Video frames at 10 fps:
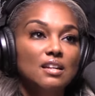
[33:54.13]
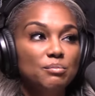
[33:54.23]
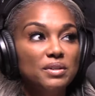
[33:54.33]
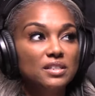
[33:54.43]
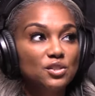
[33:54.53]

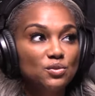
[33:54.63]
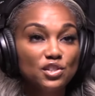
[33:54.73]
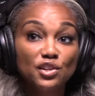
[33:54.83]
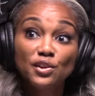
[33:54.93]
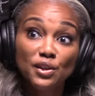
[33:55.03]
But you
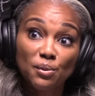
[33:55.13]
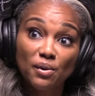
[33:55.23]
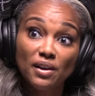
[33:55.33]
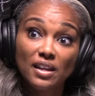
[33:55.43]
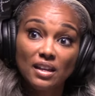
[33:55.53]
turn your
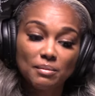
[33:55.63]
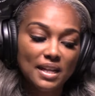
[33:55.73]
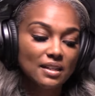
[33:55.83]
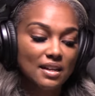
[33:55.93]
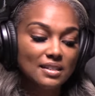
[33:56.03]
work in, like,
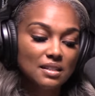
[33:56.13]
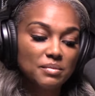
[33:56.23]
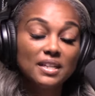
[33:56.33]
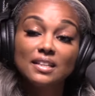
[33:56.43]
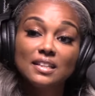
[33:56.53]
no, I
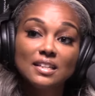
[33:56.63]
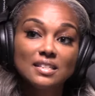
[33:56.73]
submitted this.